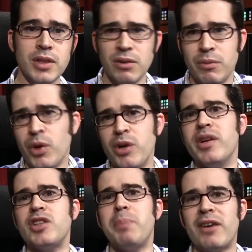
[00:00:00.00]
you know, what you
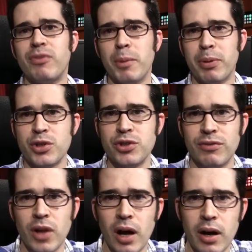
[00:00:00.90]
would expect from a
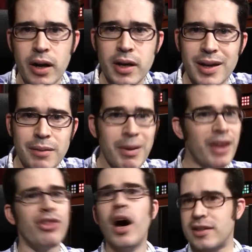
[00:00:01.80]
personal vlog,
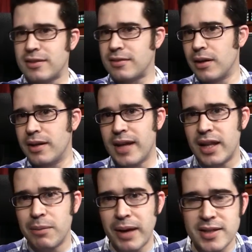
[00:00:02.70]
my thoughts on a
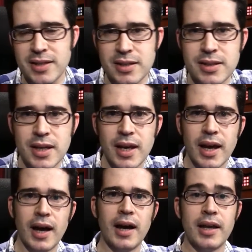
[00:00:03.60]
daily basis.
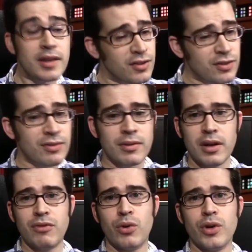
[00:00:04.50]
And this,
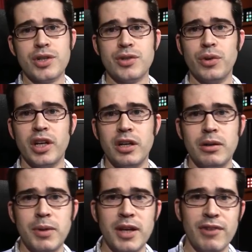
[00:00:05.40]
of course, is only
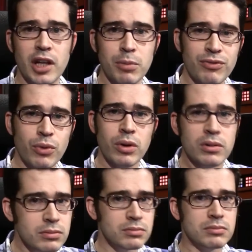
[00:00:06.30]
going to be available
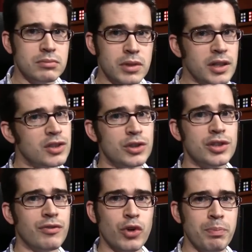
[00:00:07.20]
for an
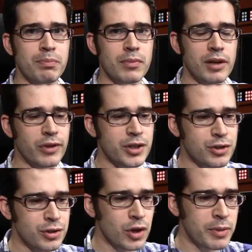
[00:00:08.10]
exclusive group of
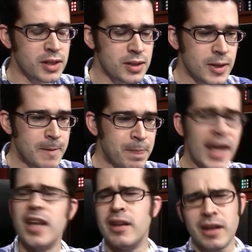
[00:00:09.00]
registered Gnomies.
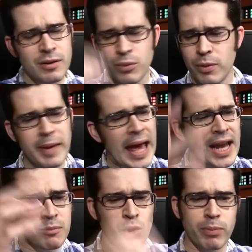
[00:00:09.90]
And we'll be
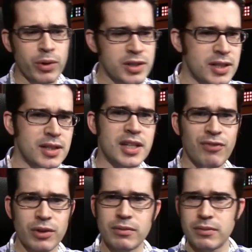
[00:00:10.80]
adding more bonuses and
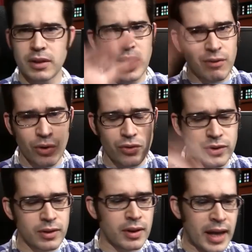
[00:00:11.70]
different
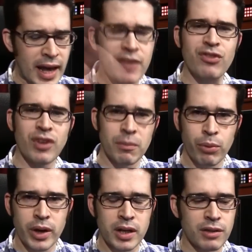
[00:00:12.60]
levels and at some
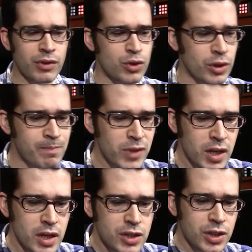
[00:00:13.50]
point in the future.
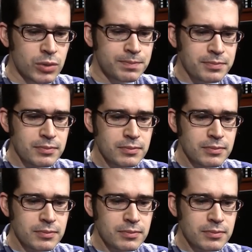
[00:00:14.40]
So